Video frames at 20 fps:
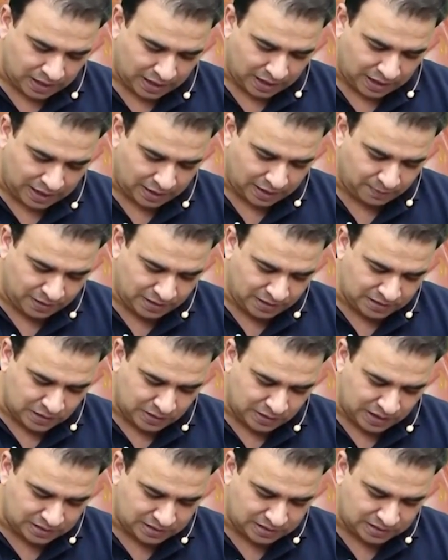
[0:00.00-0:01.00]
And please
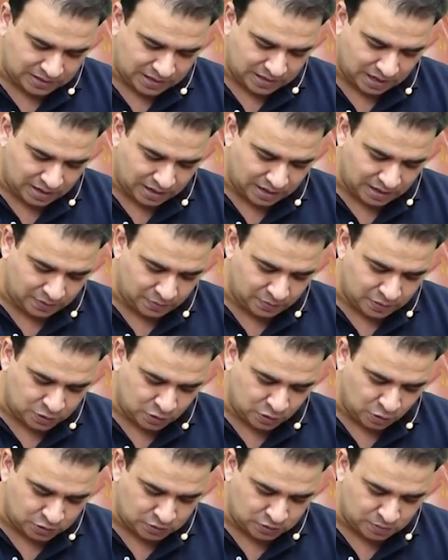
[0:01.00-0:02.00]
look at this artery which
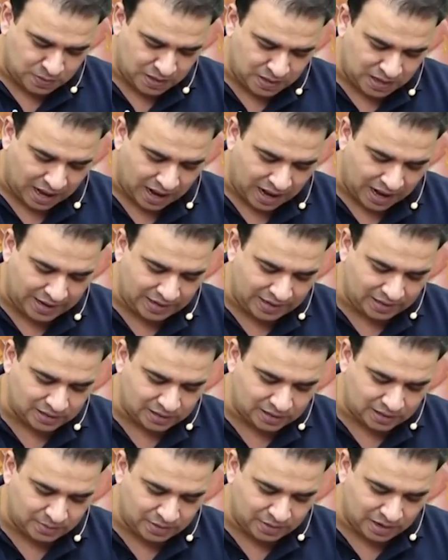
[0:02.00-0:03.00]
goes behind the
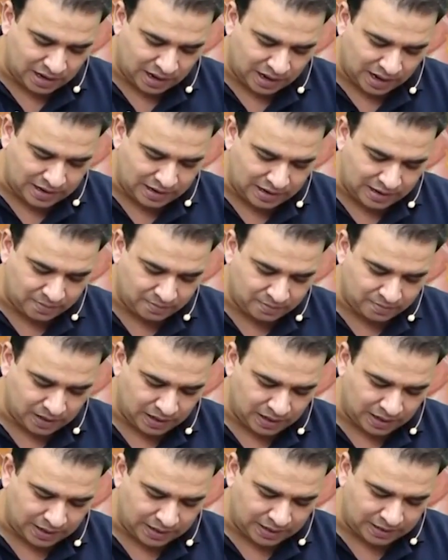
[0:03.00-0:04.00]
terminal ileum
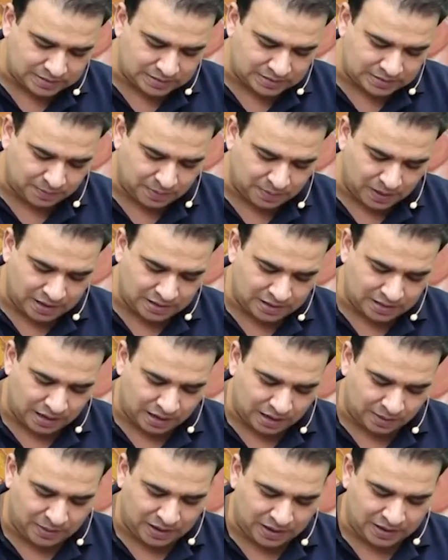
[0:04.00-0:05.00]
and supplying the
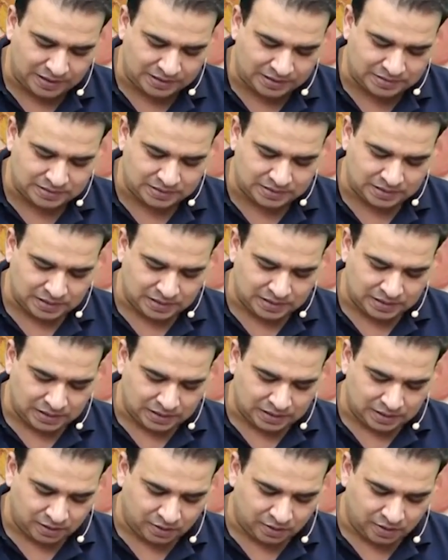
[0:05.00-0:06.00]
appendix,
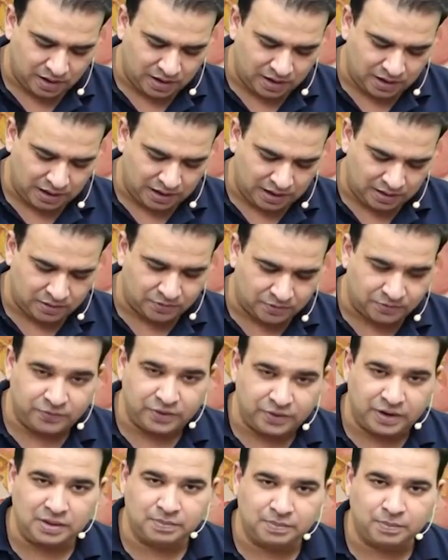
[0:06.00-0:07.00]
running in the
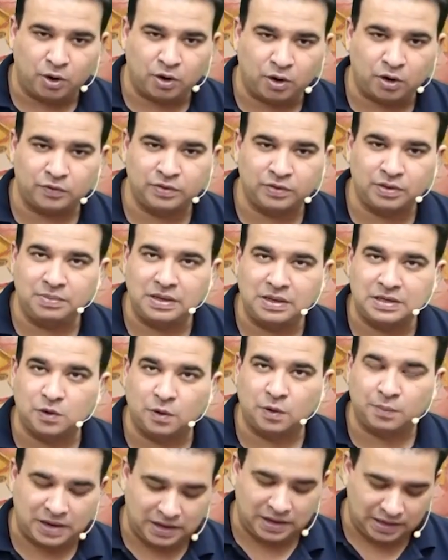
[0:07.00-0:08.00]
free border of the
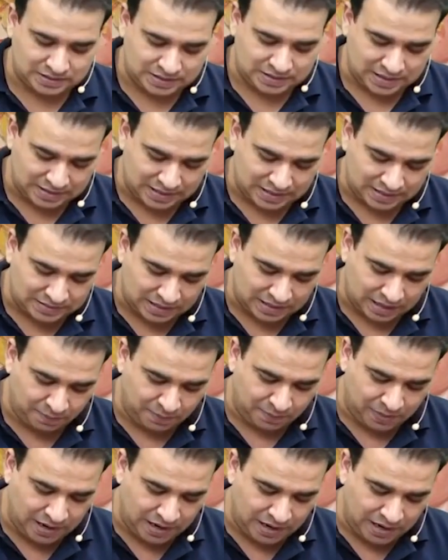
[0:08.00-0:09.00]
mesoappendix there. That is
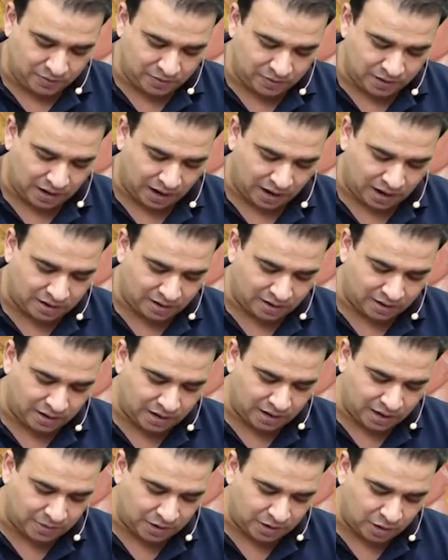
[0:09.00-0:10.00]
appendicular artery
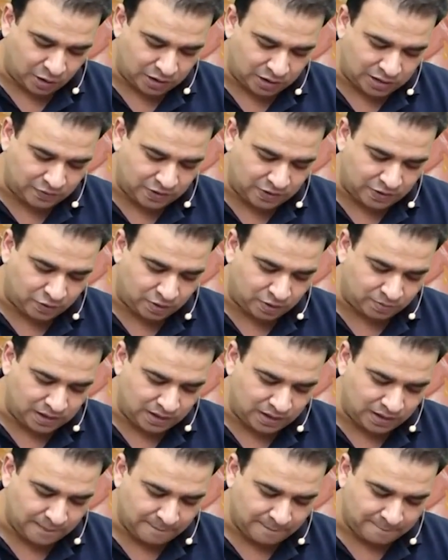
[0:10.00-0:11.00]
coming all the way from
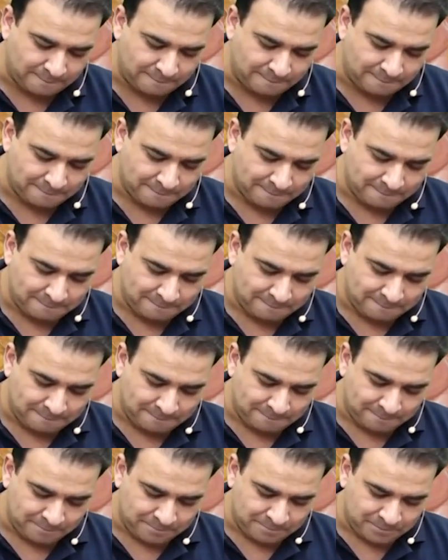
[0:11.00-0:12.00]
the
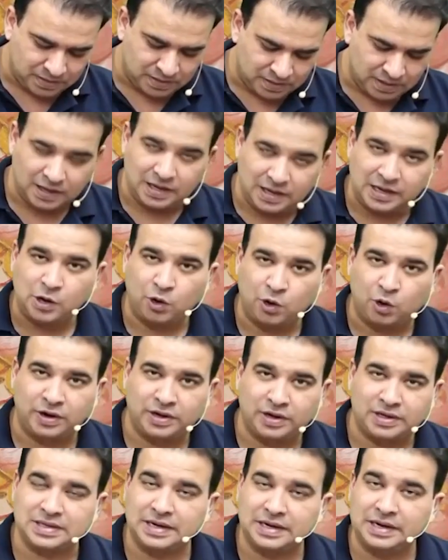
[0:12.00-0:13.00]
ileocolic,
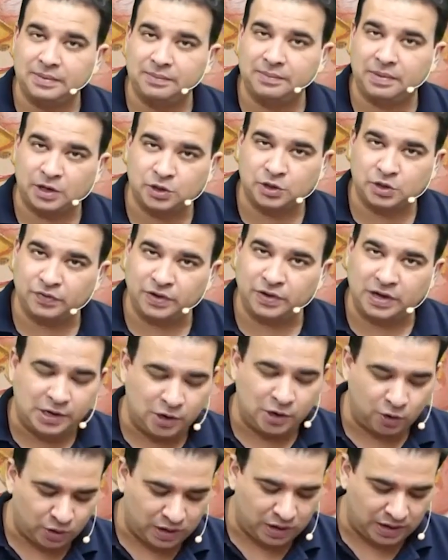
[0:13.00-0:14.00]
descending branch of
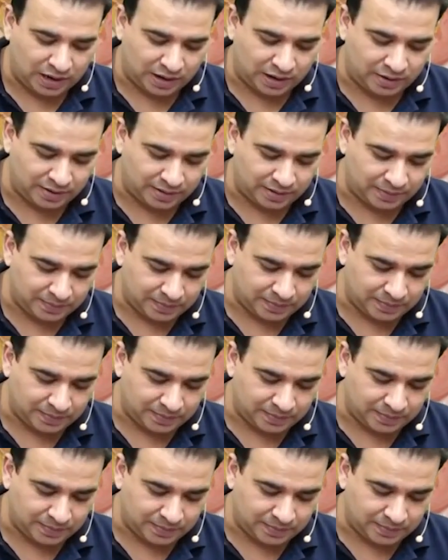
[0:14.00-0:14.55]
ileocolic artery.